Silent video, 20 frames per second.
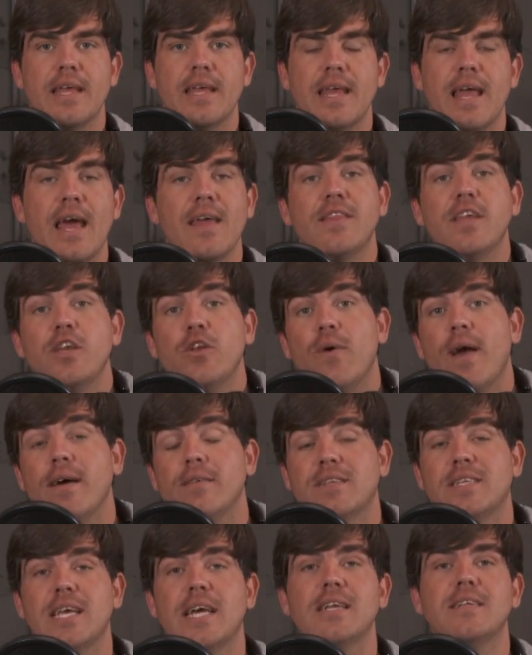And then you
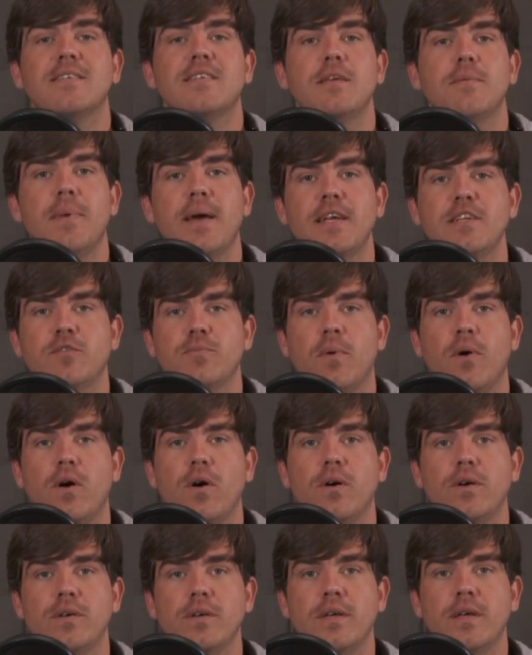have Tennessee
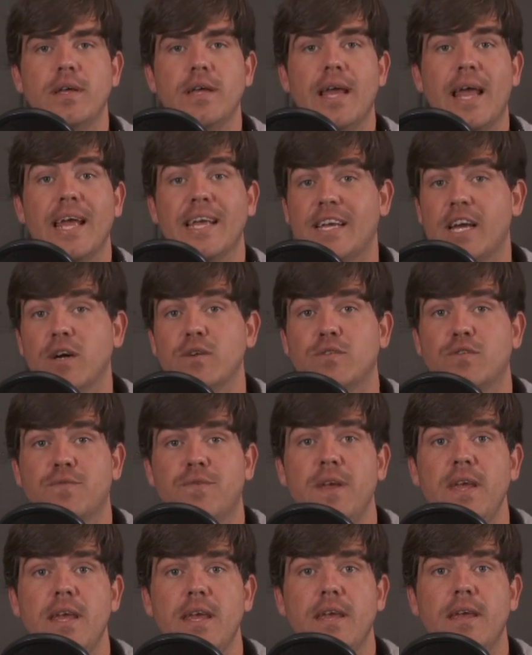baseball and Coach
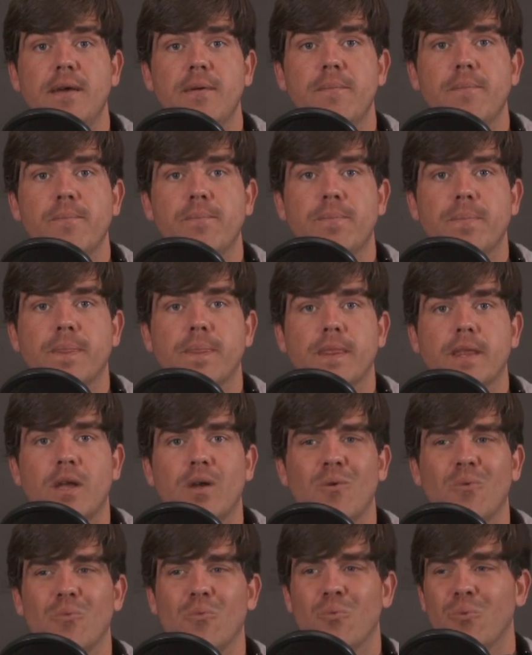V
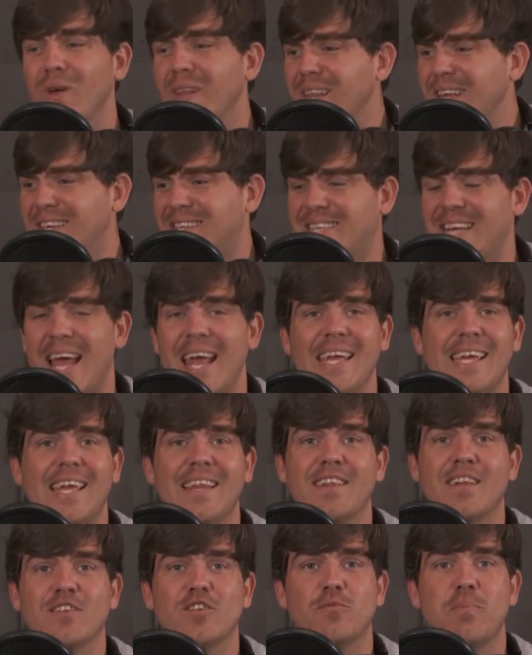really
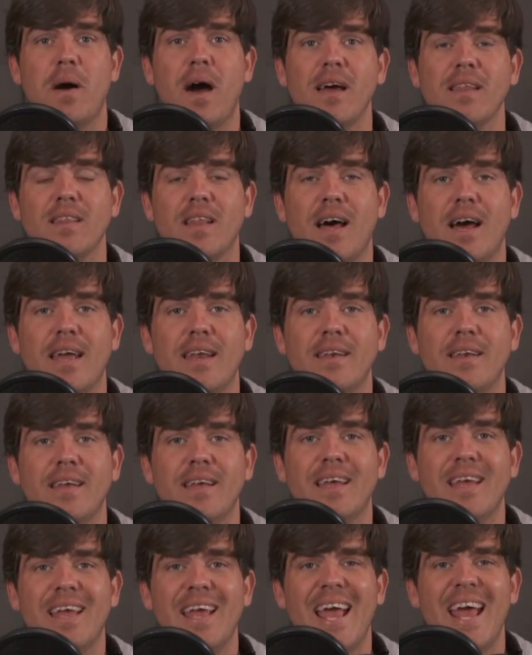taking the spotlight
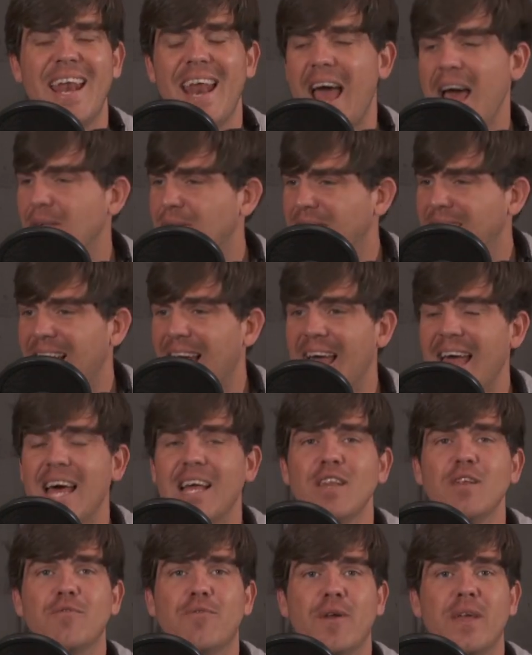and having a
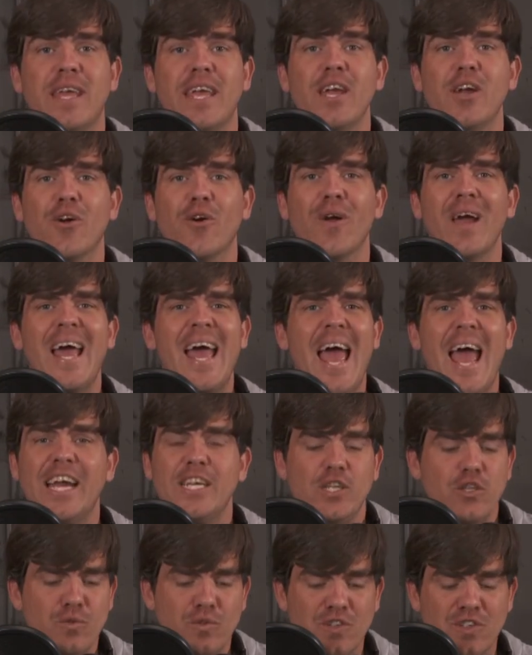hell of a year.
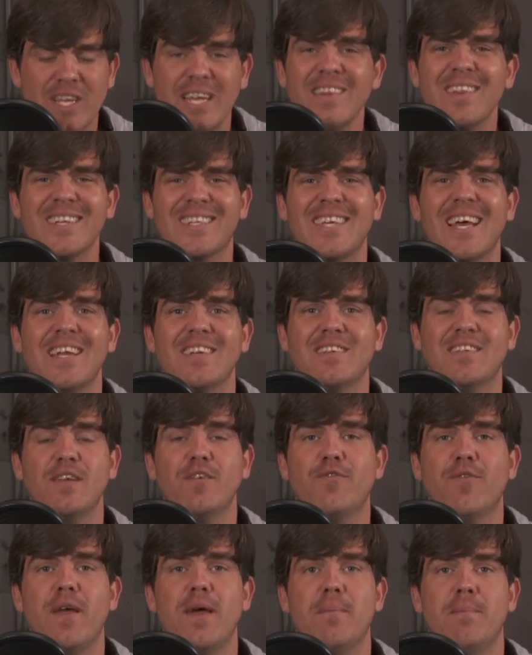And you see the
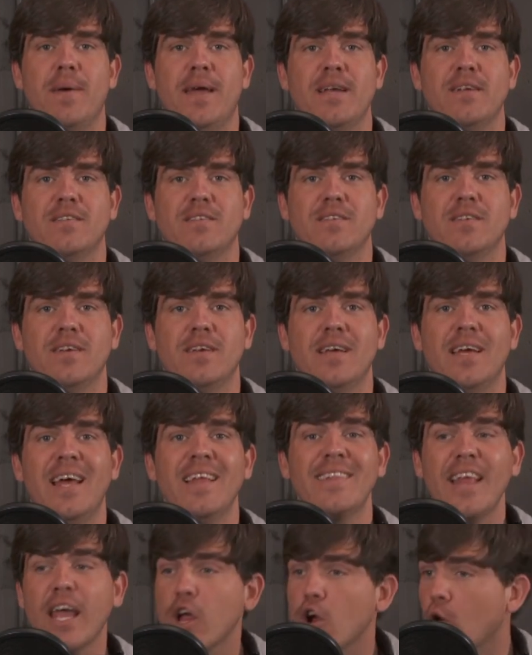Tennessee fan base.
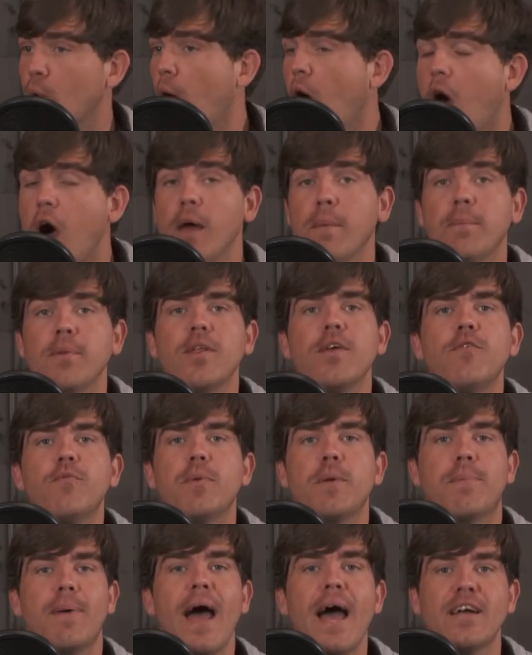They are
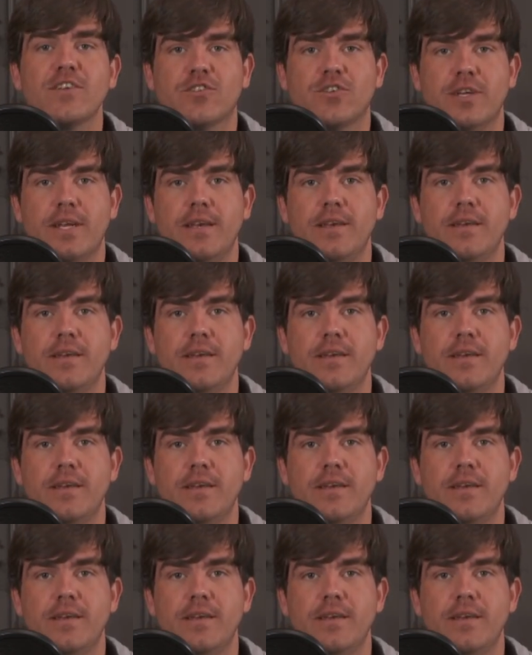unbelievably passionate.